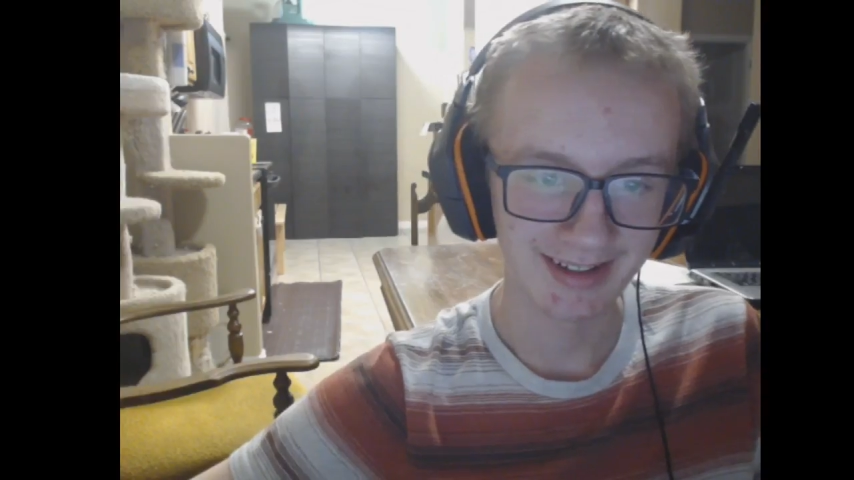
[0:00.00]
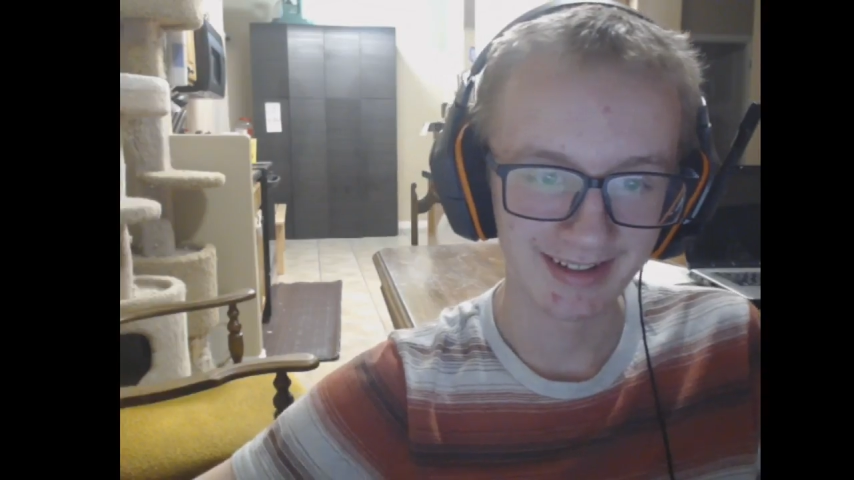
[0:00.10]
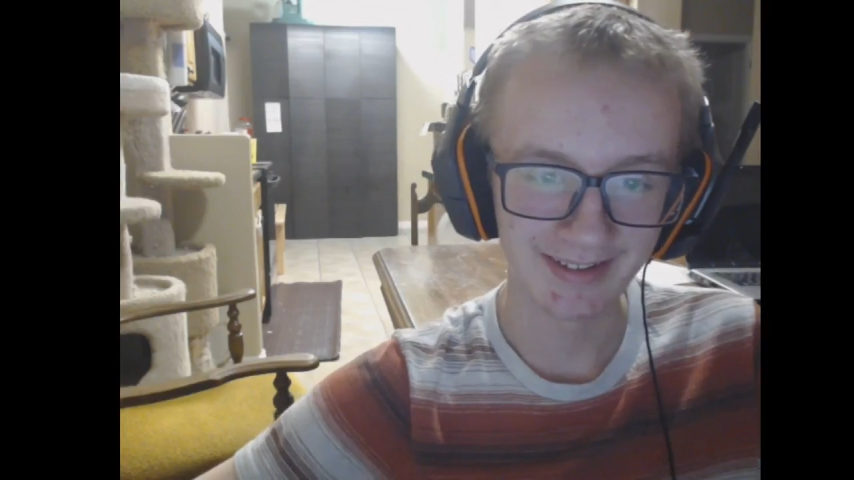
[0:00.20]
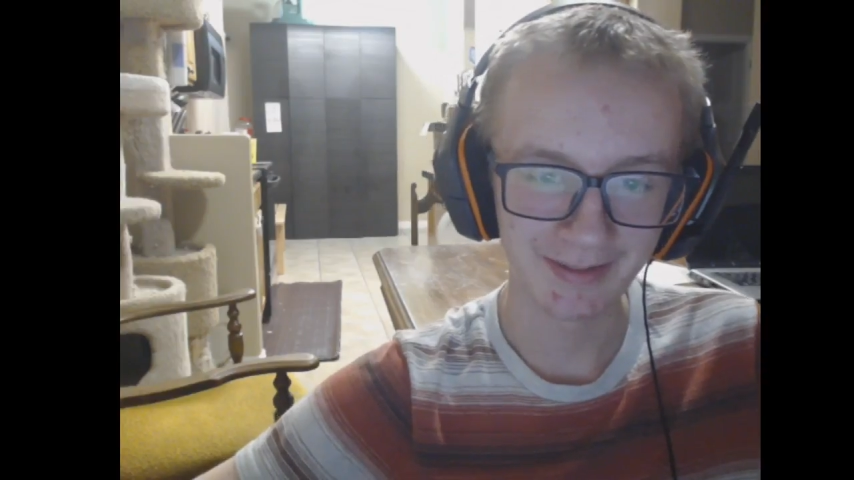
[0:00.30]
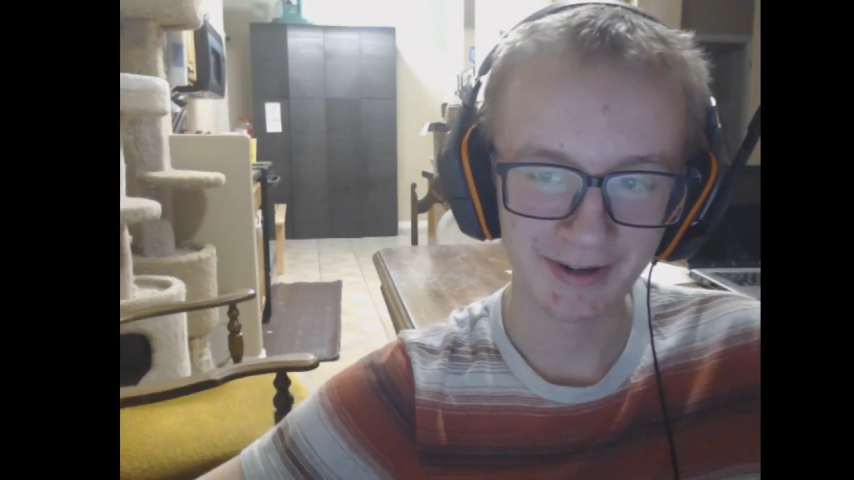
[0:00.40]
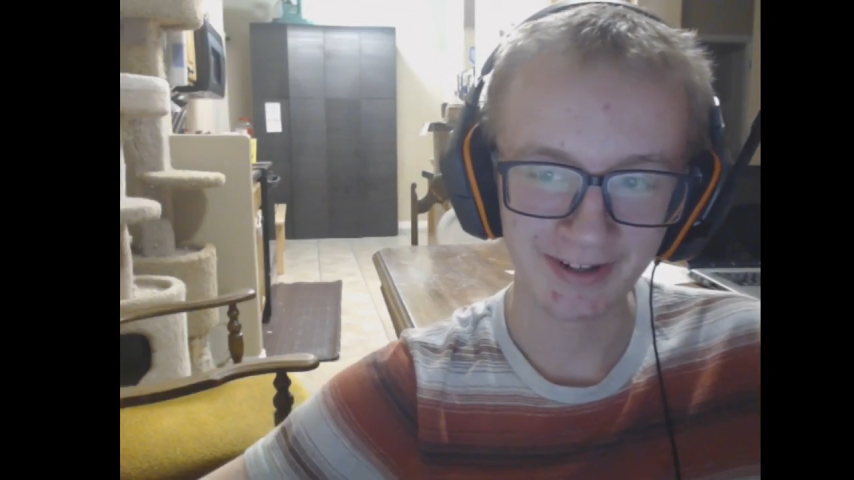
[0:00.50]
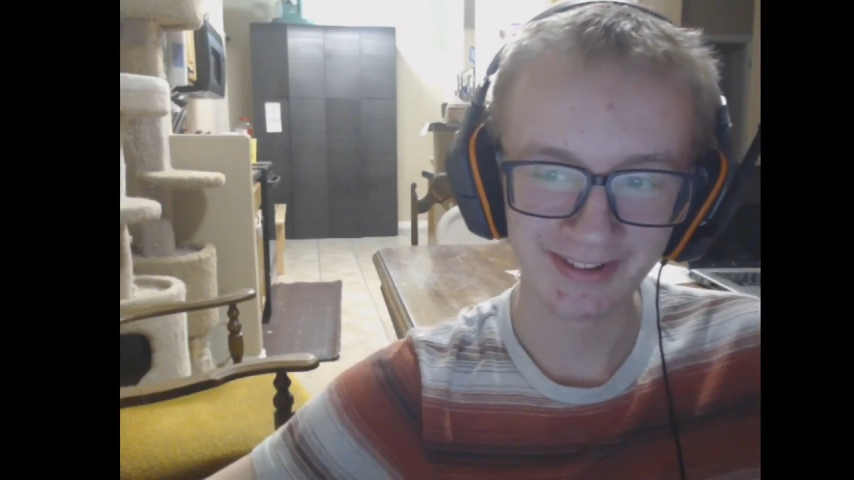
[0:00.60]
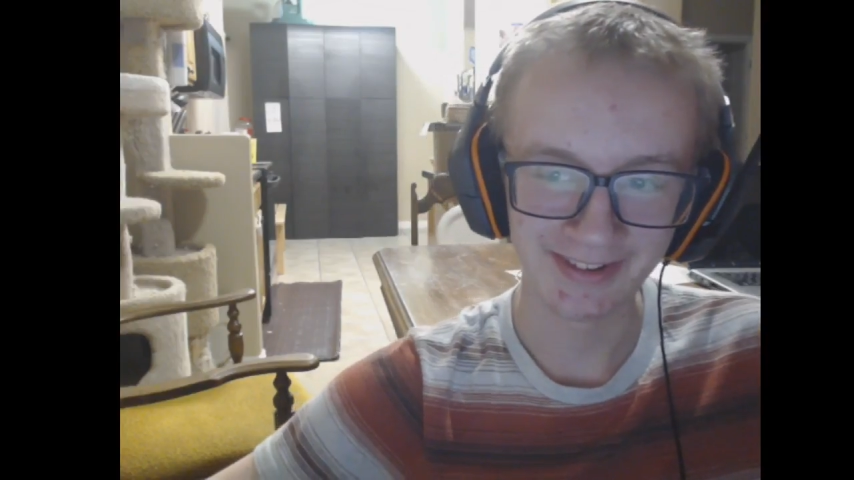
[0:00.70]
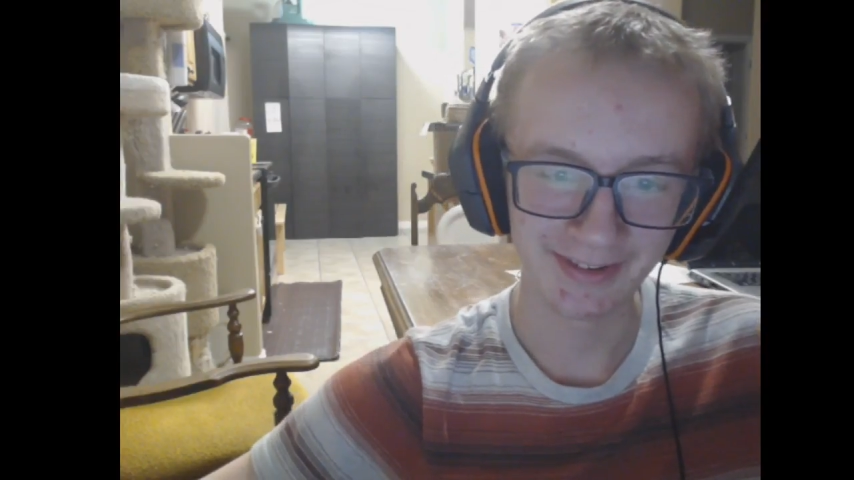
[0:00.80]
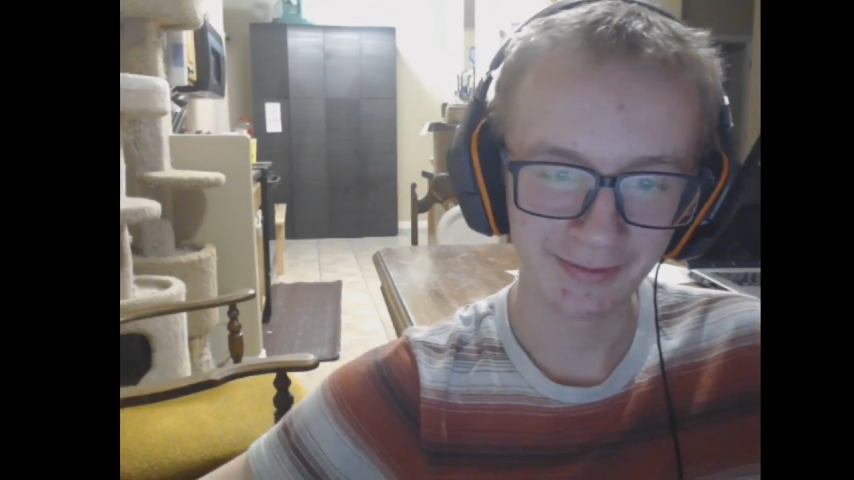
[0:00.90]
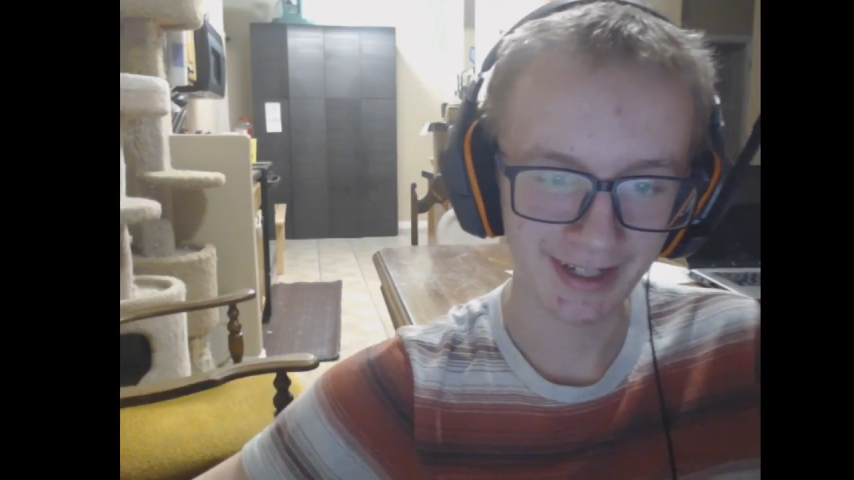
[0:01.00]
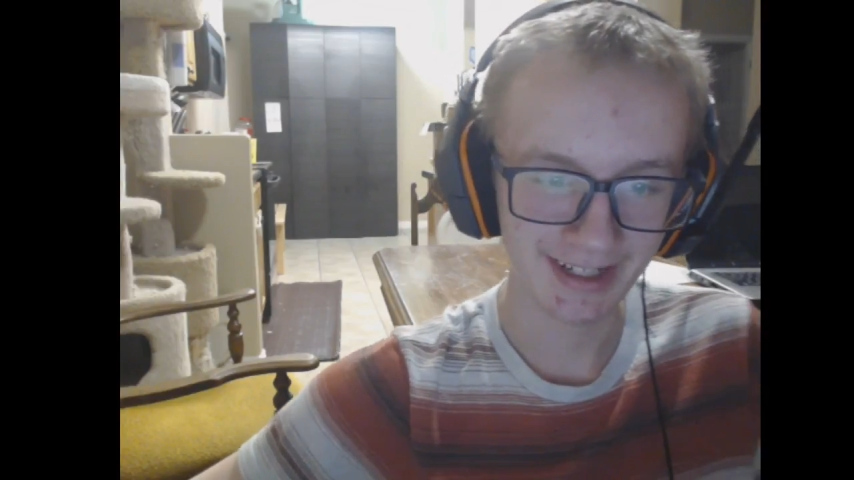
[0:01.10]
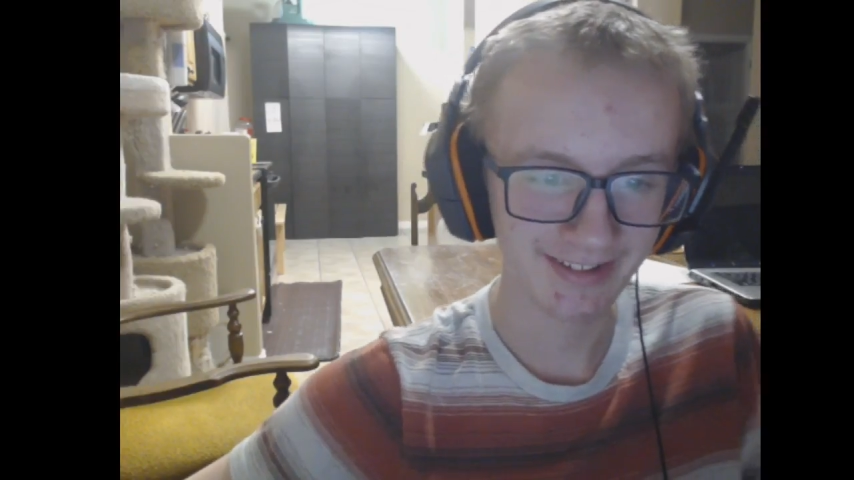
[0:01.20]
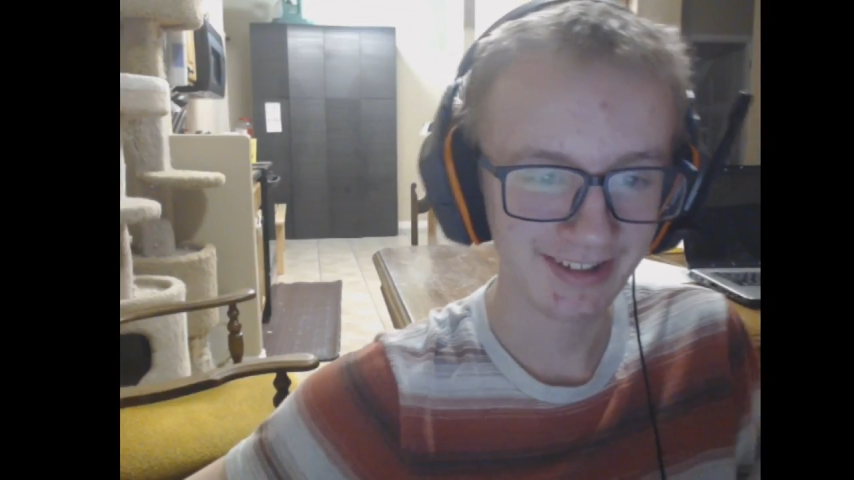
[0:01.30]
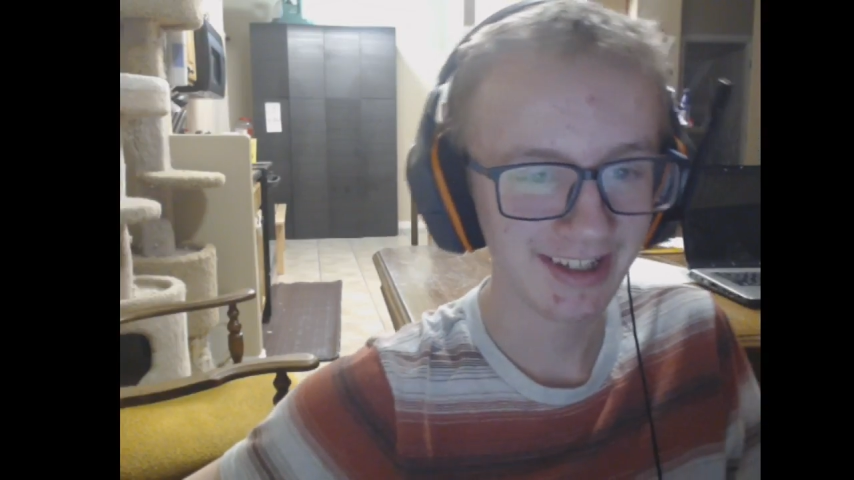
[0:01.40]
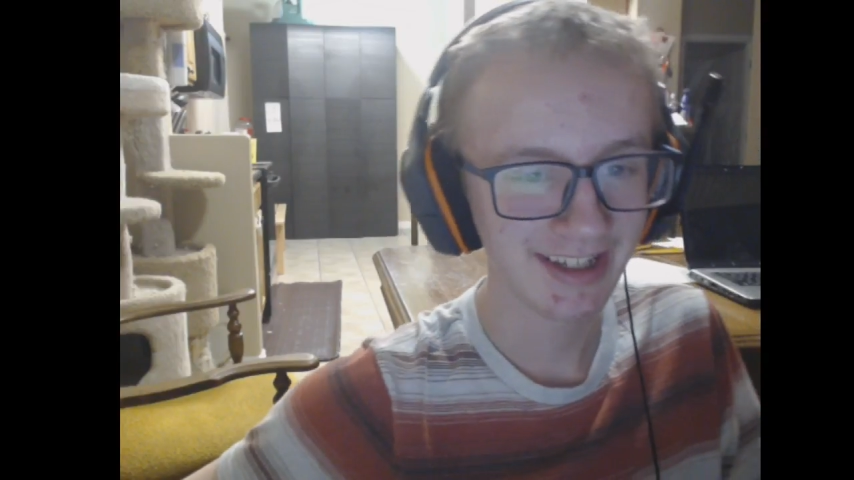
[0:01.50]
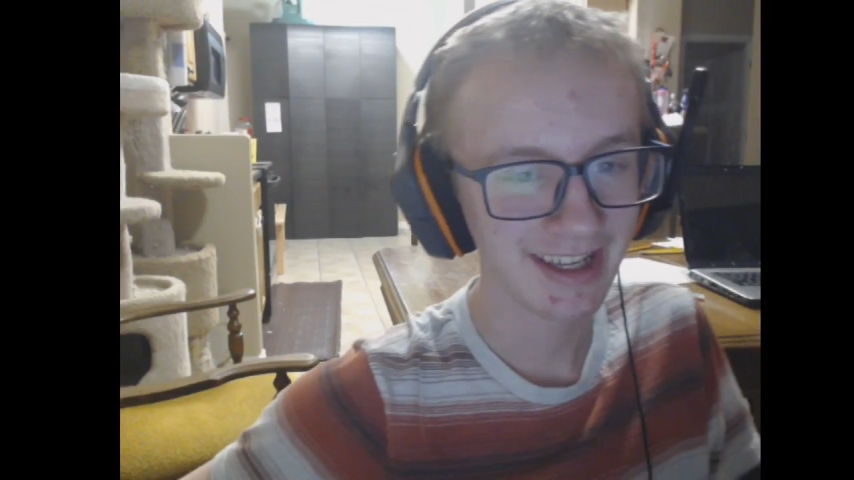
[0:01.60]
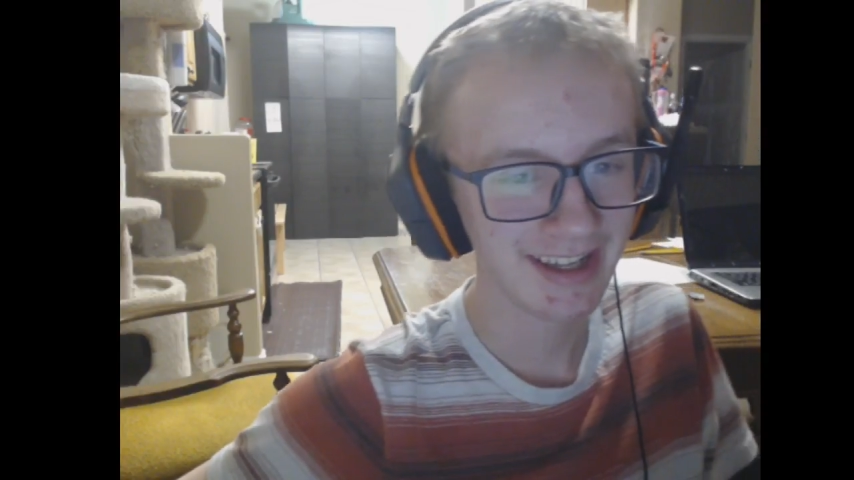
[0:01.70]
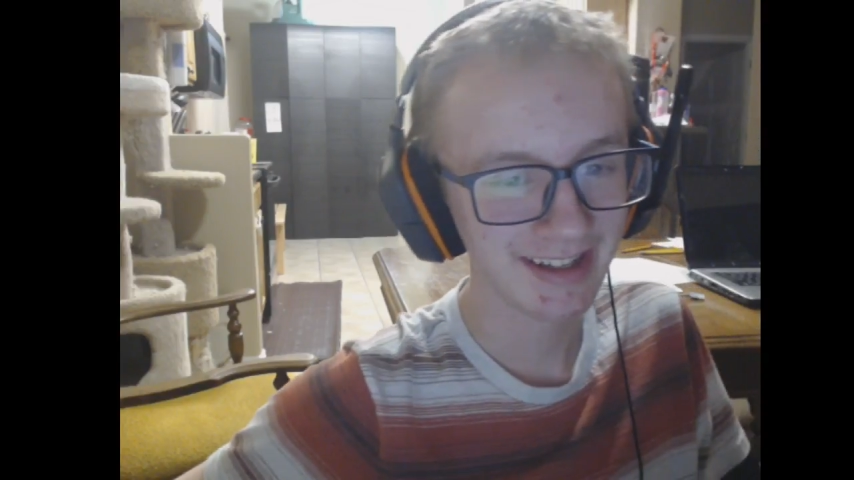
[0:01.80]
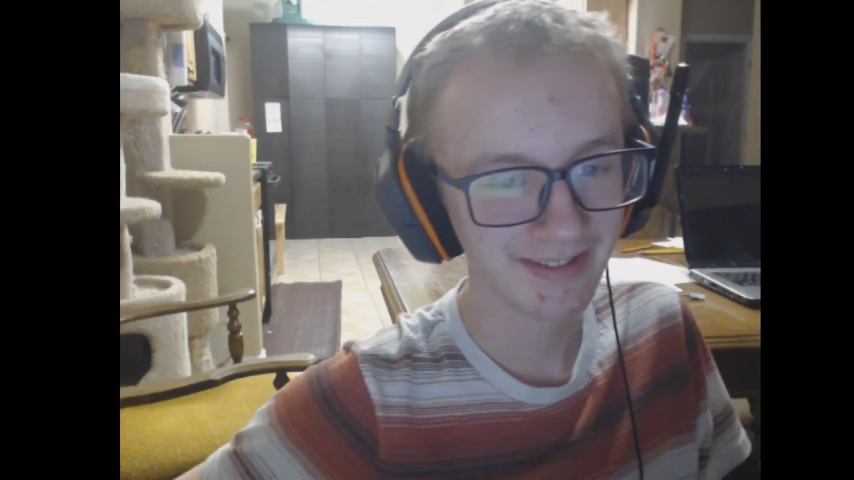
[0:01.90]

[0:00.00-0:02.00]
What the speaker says: This person says, wait, is he a kid?